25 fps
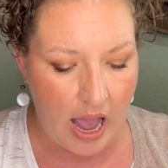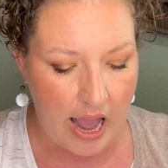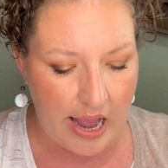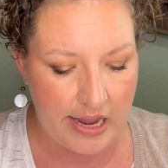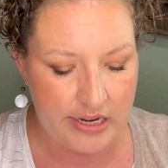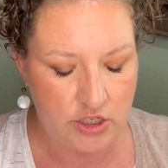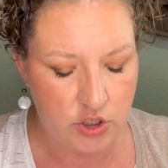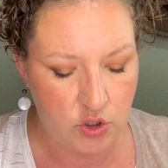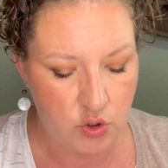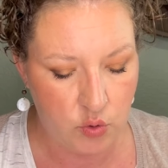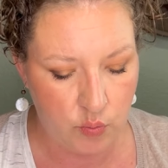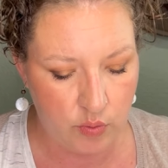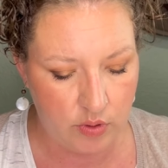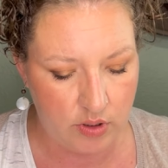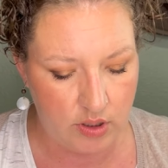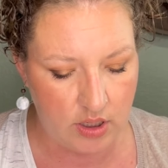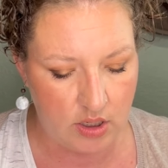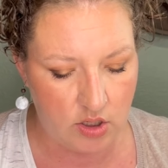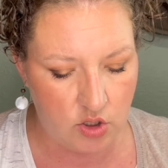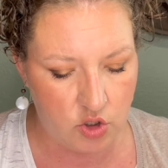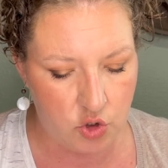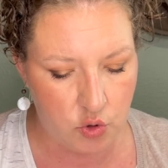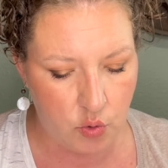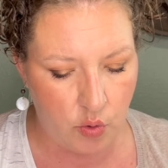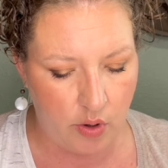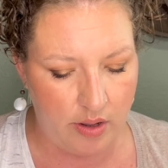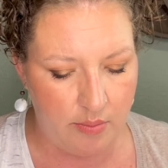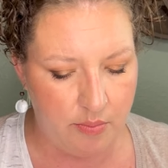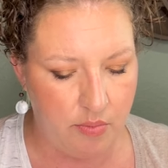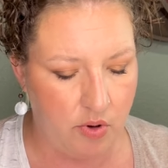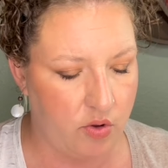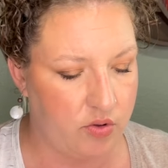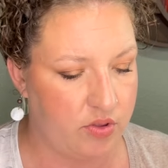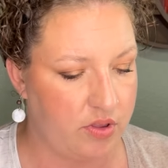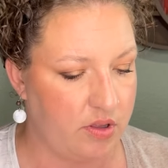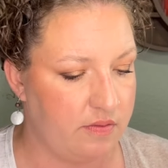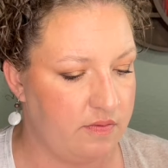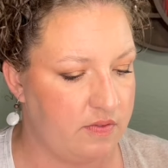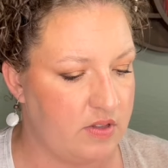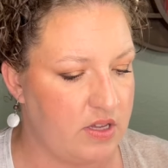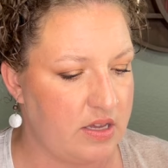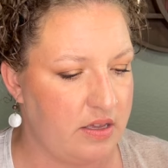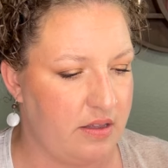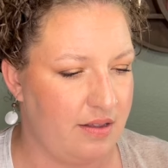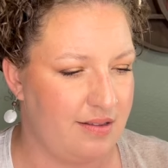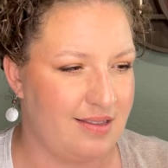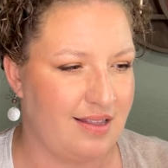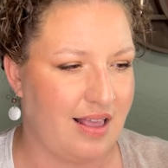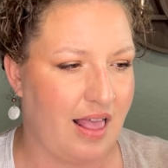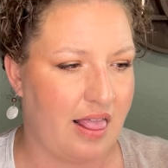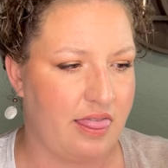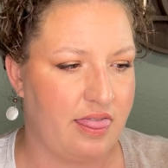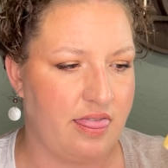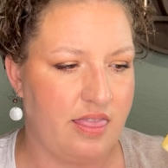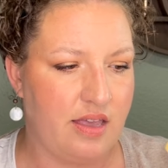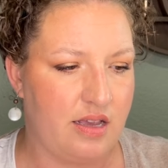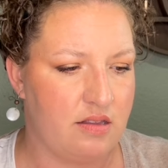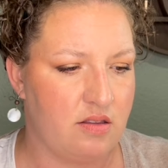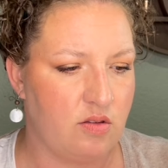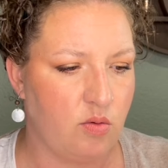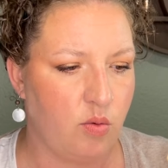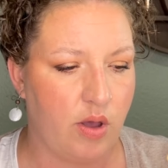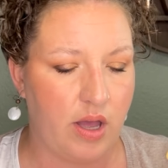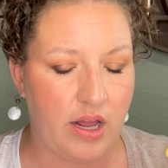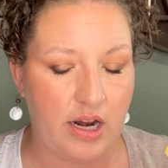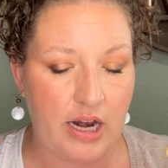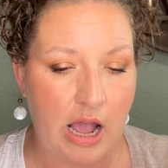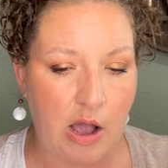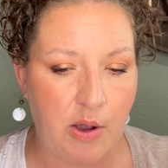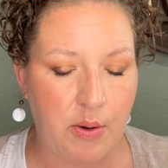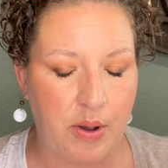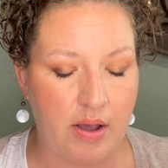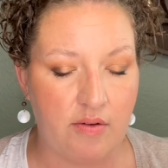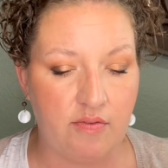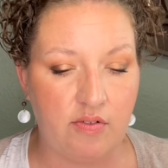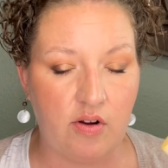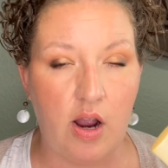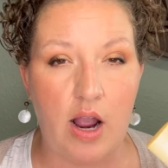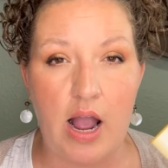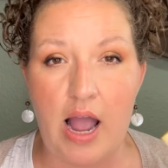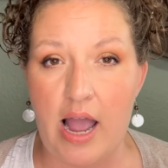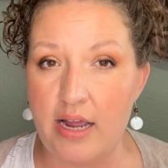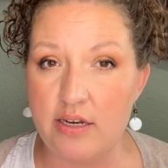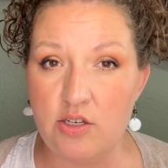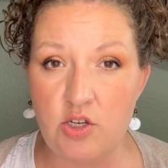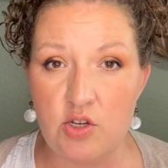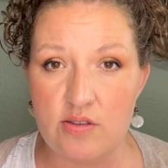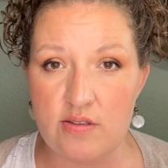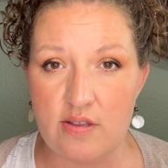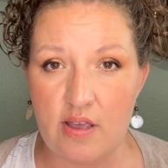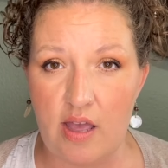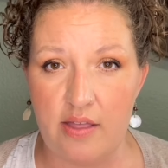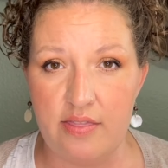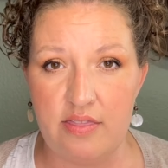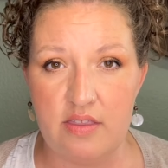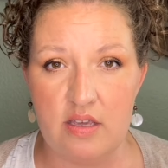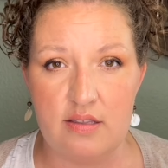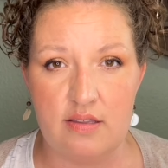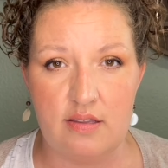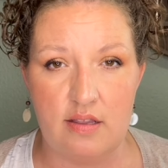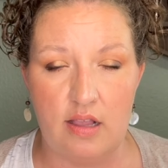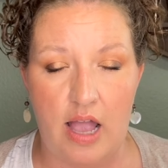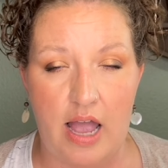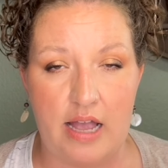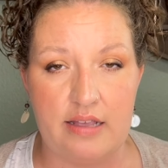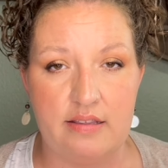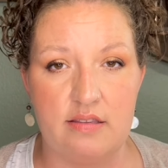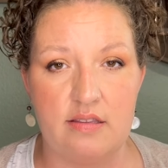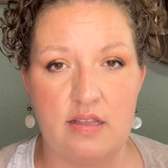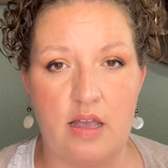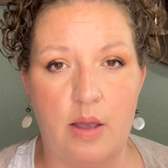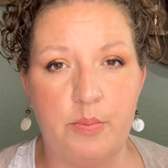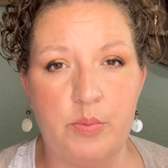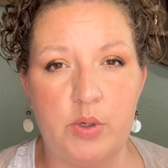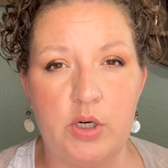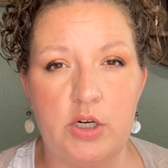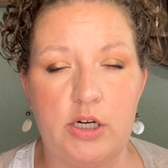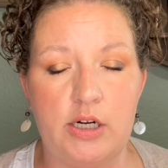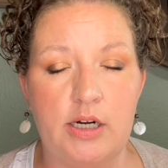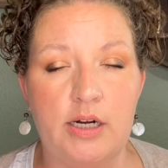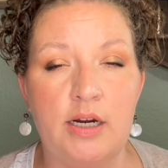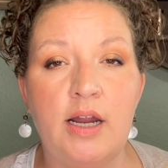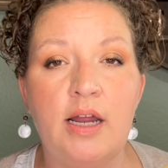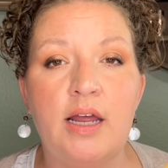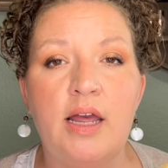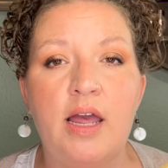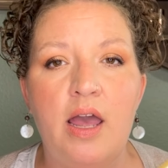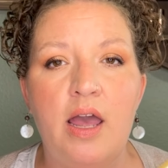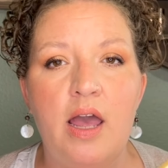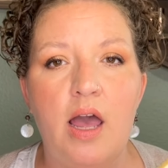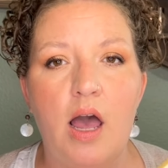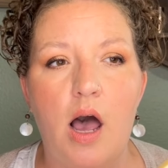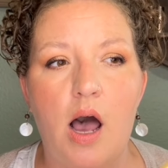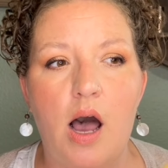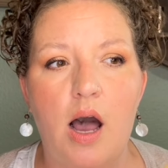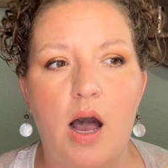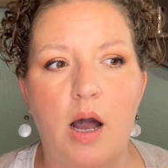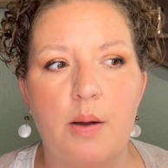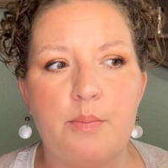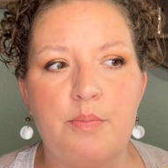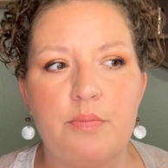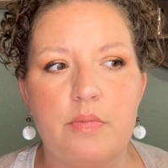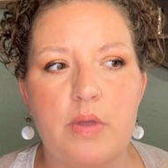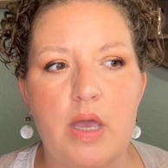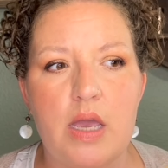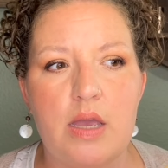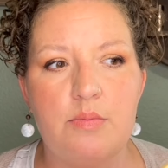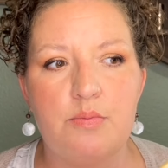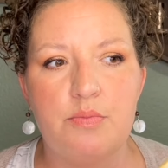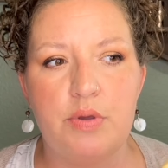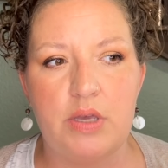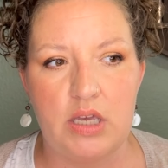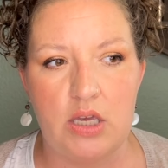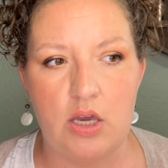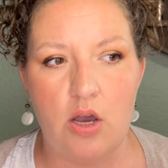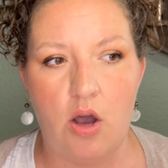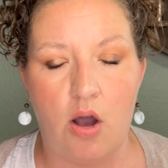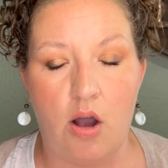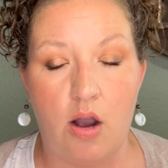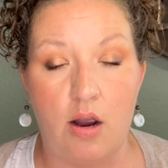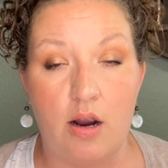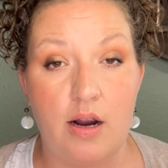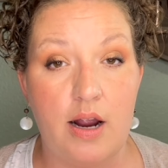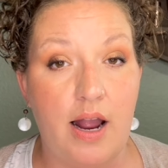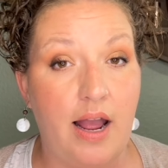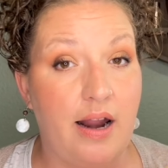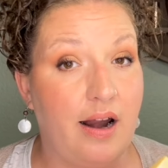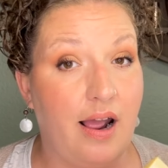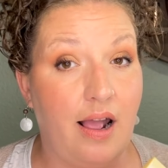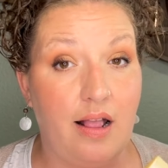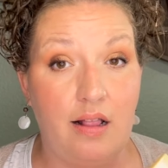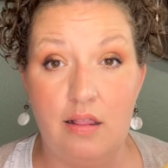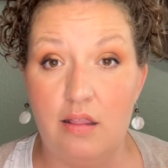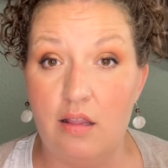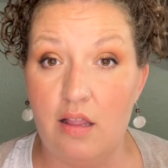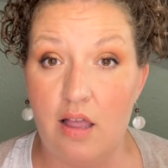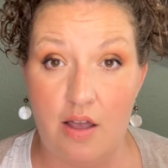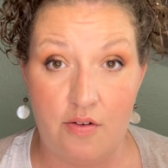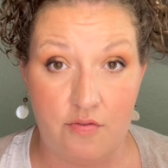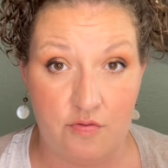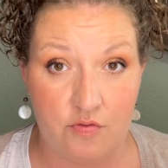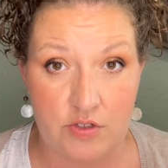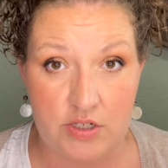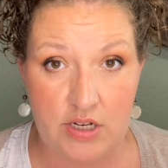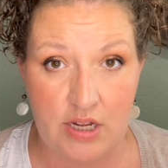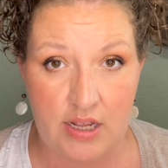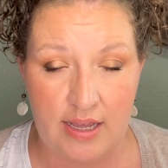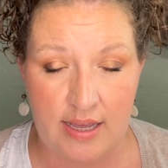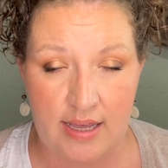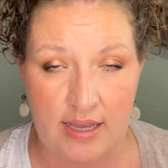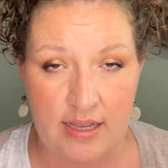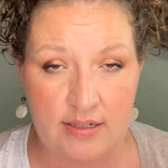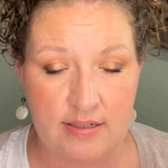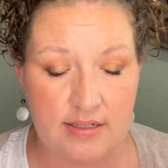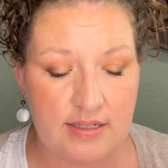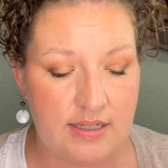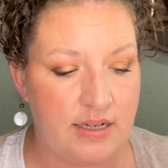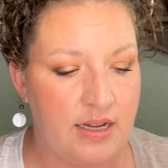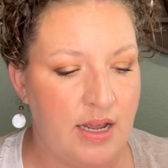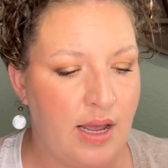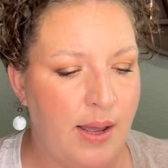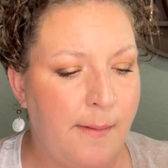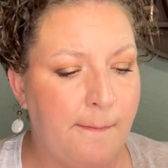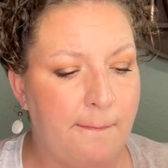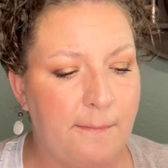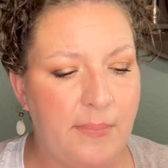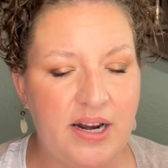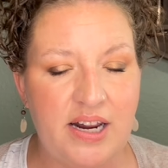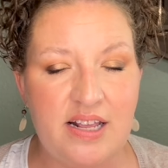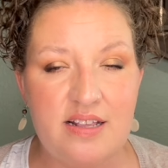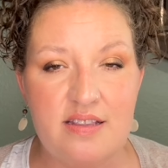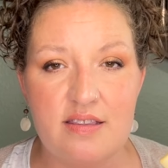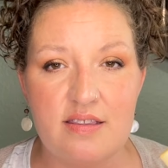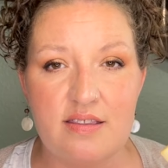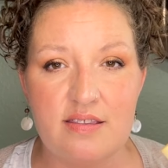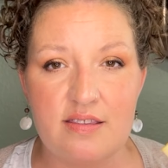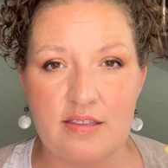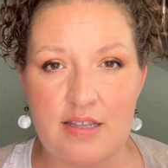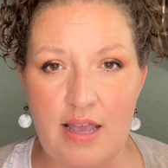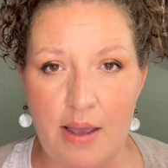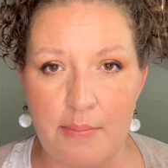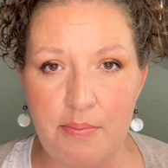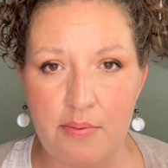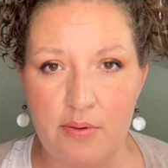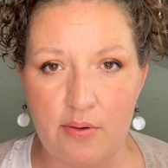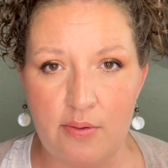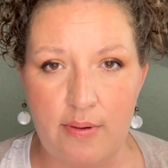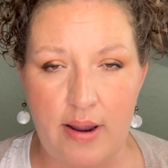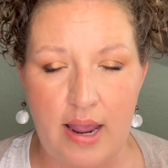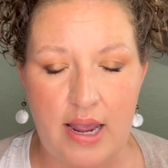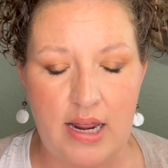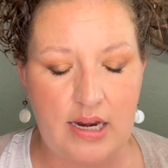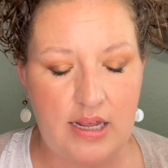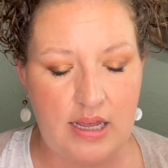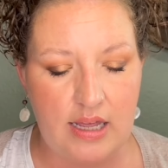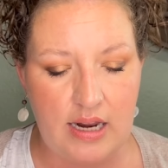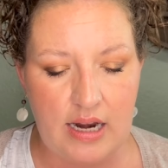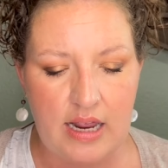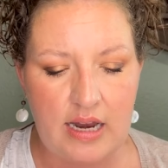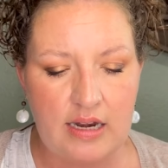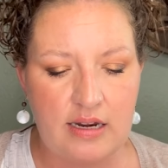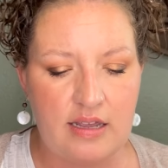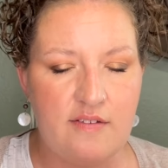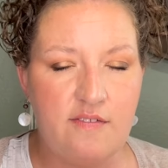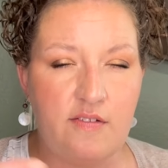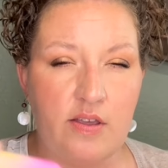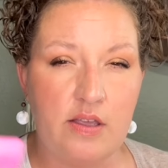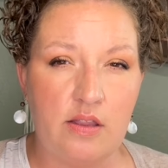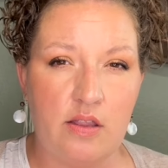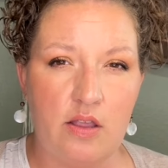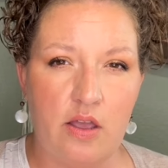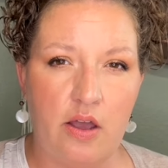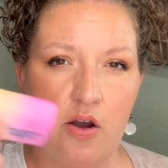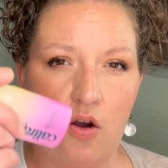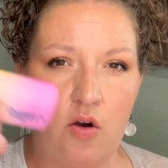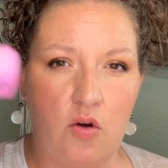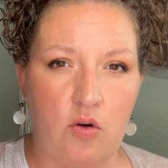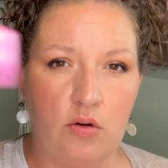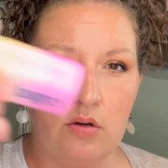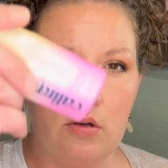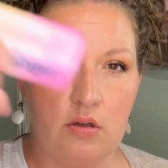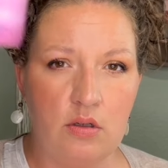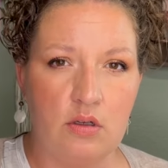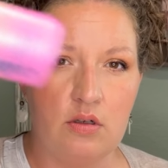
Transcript: I do really enjoy both of these. This one, however, I just got this last summer um, in PR and I loved it, but it's separated. And even though